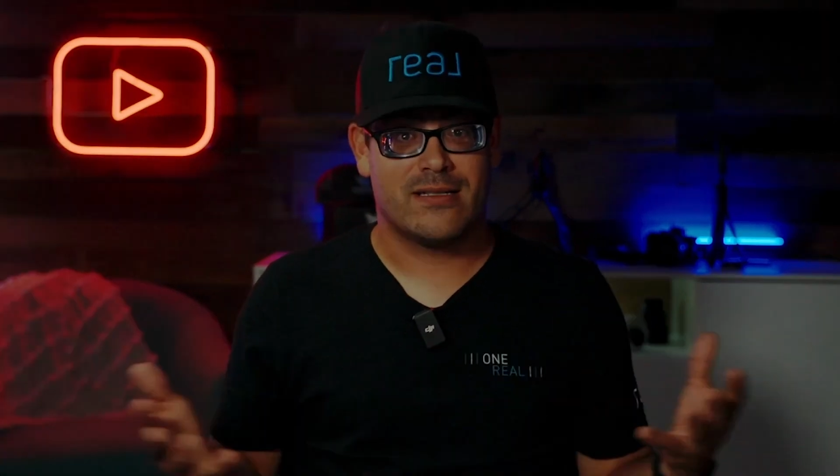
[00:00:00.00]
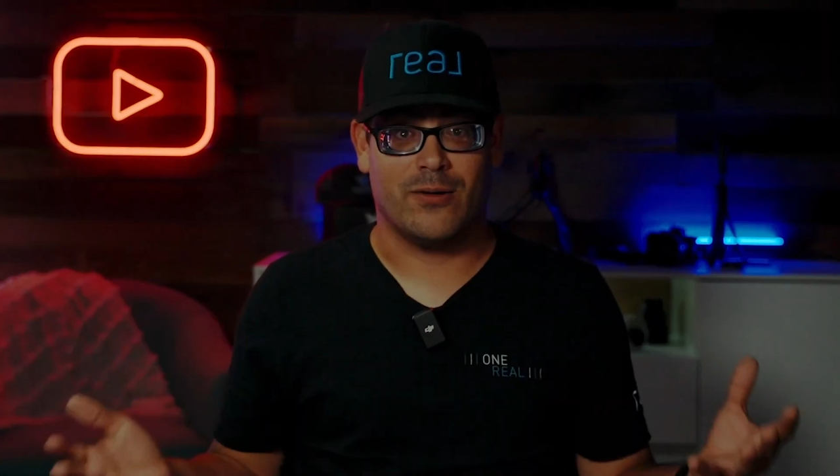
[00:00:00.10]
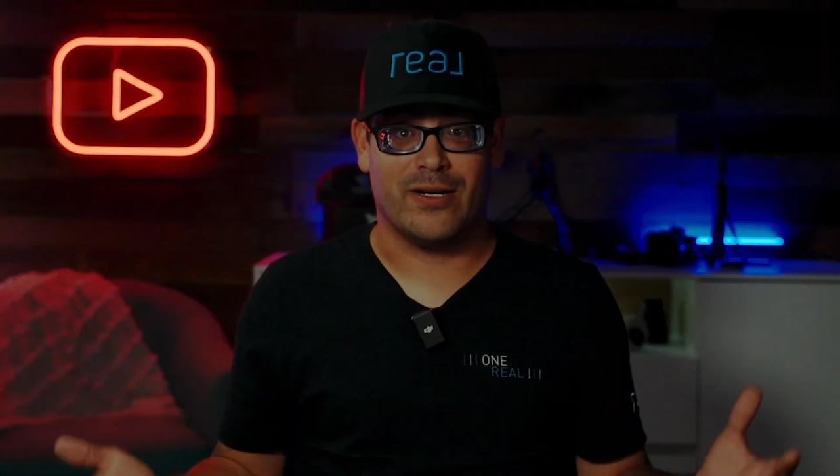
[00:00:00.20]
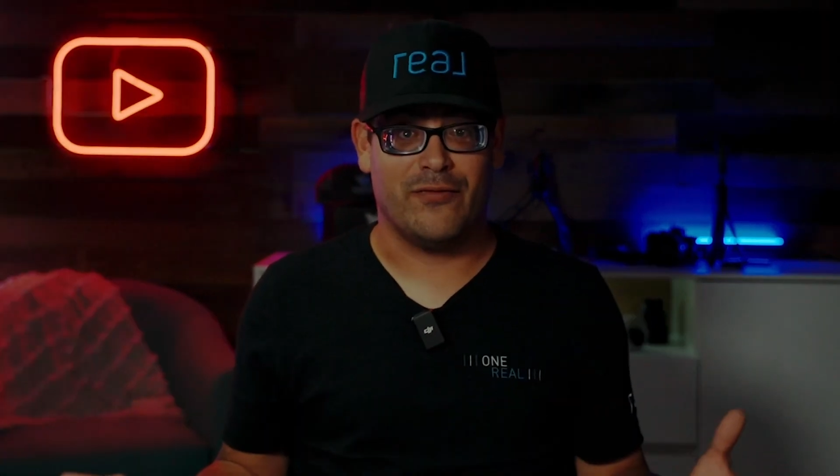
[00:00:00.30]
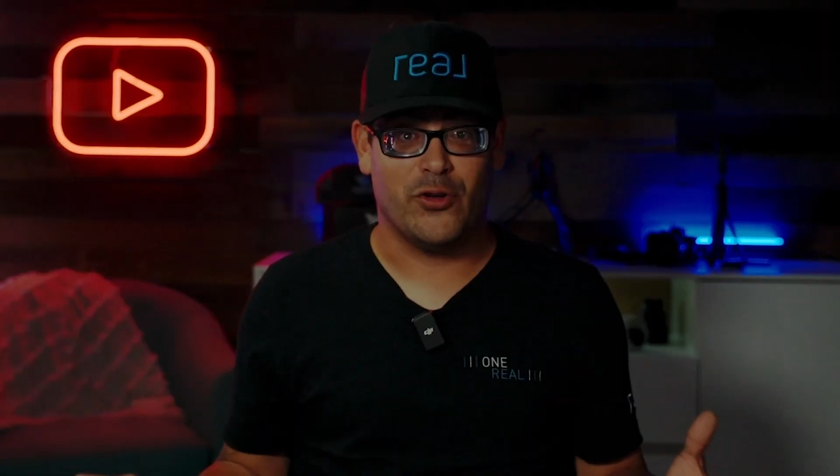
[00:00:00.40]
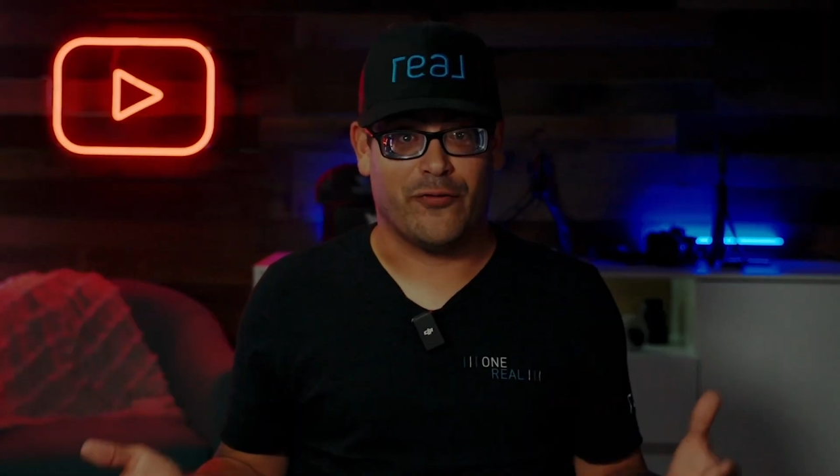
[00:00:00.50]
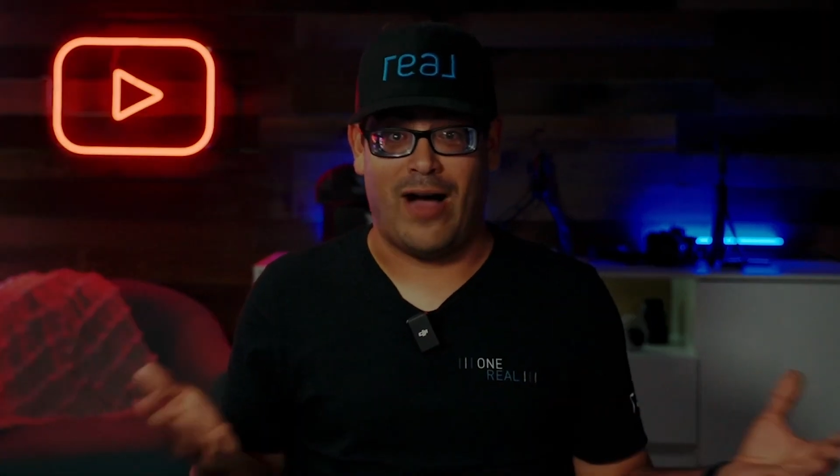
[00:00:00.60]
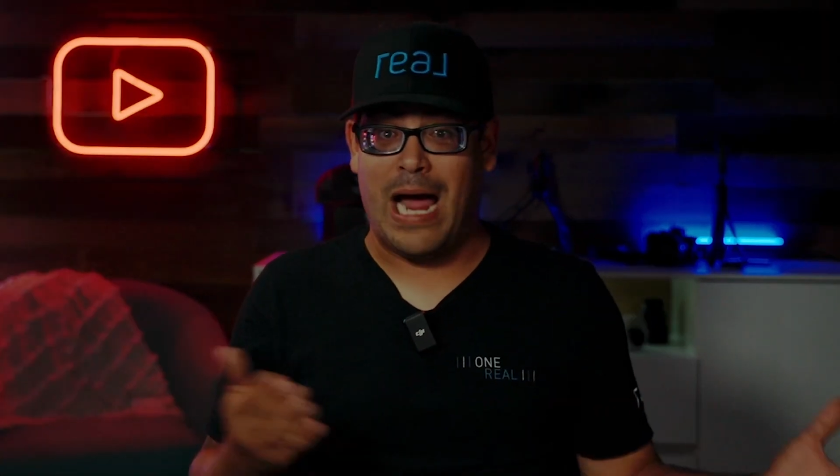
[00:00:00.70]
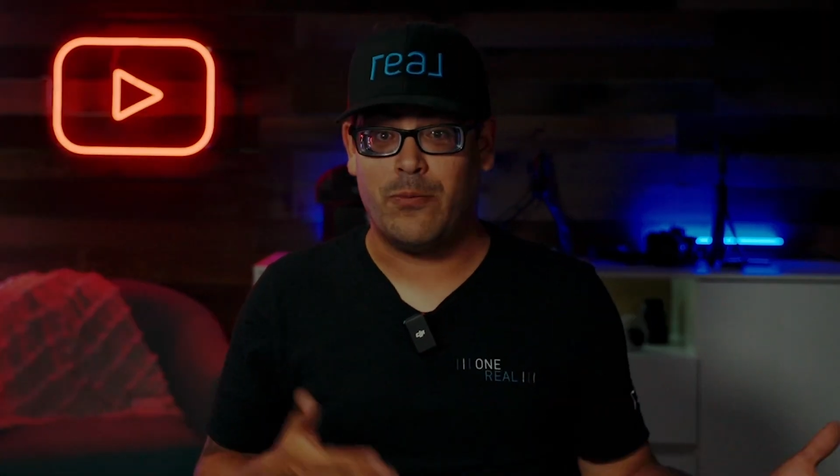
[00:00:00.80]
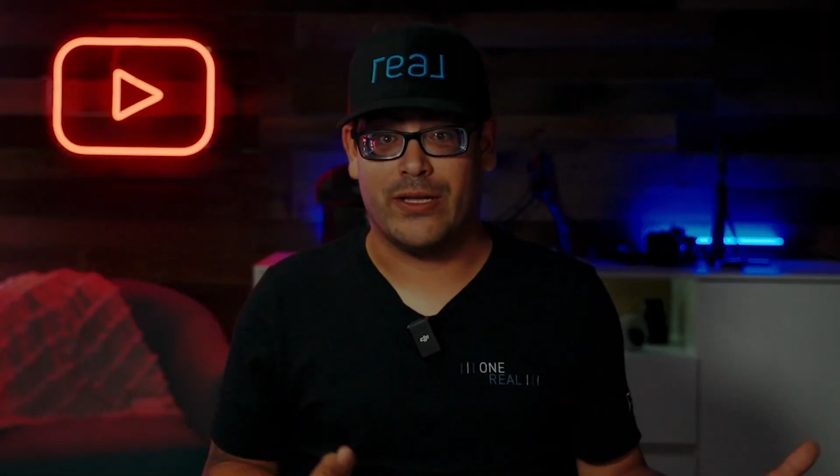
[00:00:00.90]
So if you're
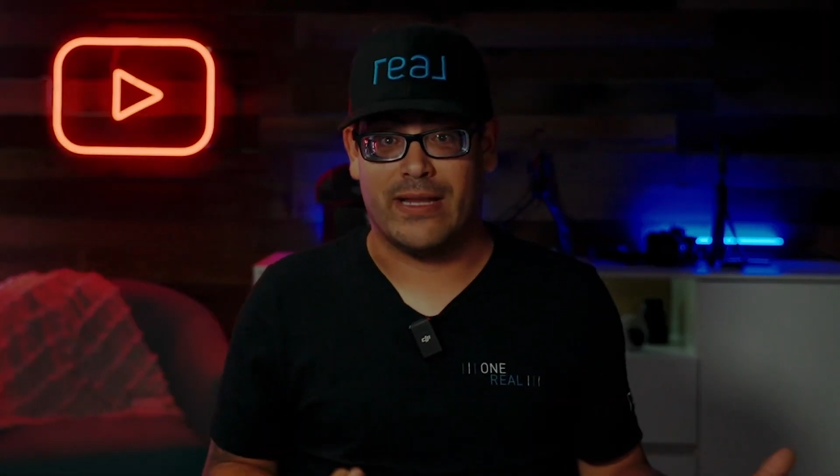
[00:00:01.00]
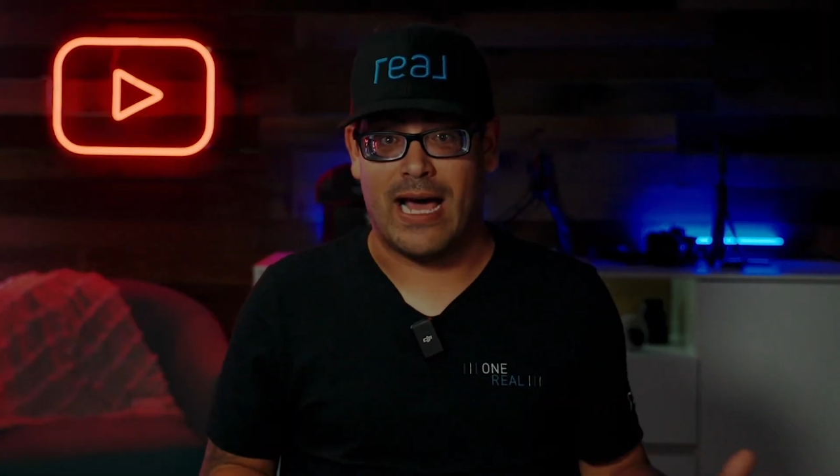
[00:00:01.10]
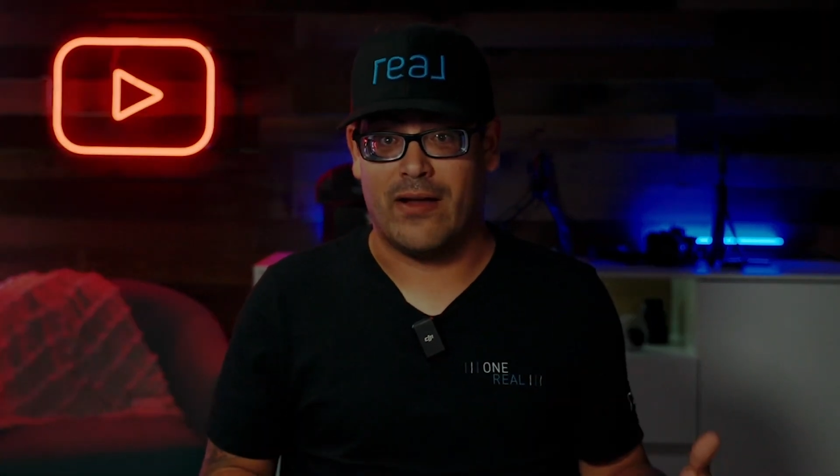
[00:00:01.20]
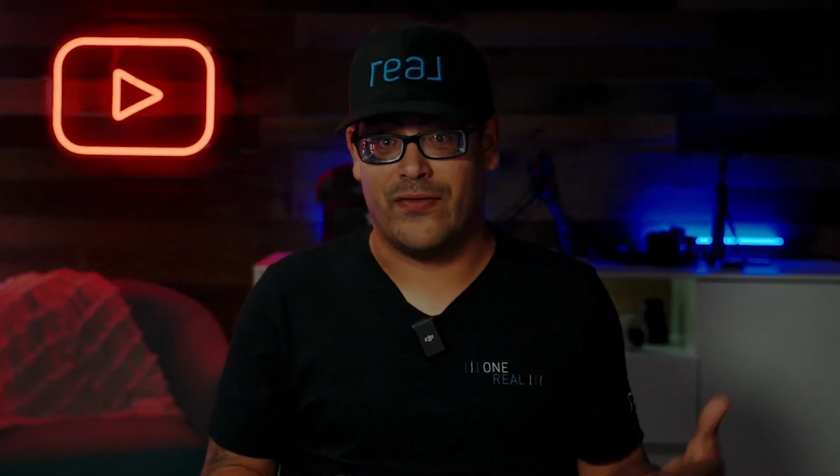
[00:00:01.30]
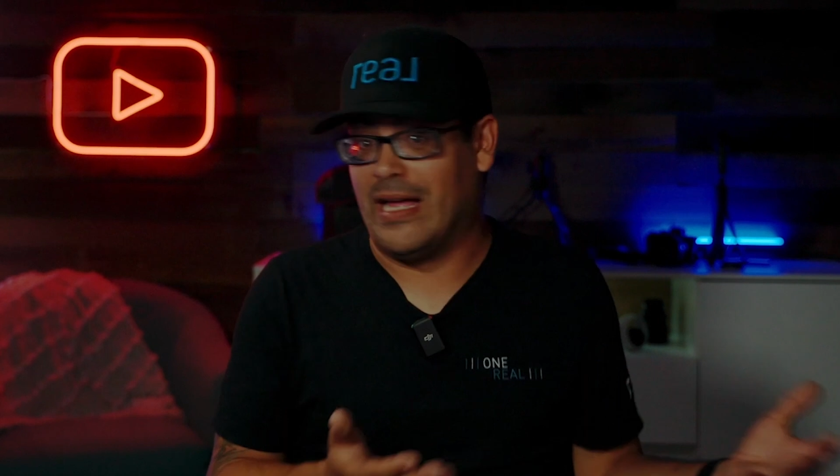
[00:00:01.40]
fine with that,